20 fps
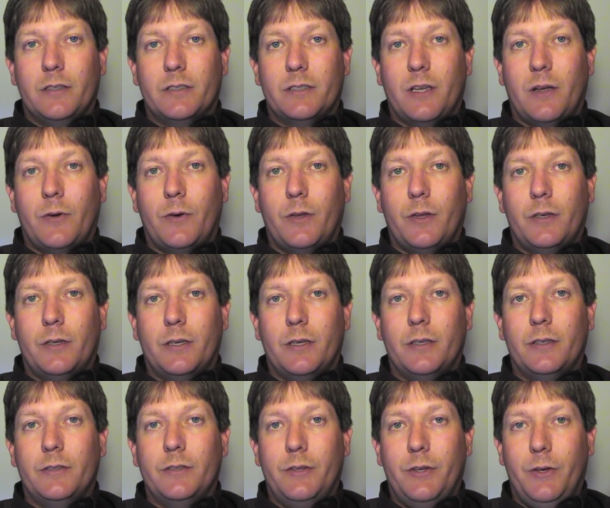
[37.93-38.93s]
sold it
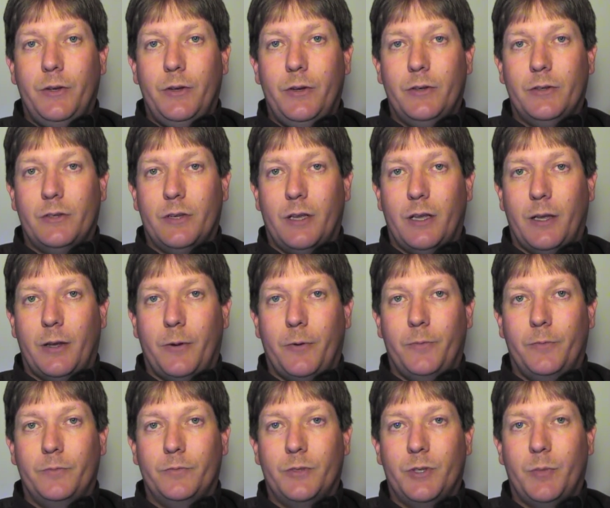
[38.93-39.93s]
2 years ago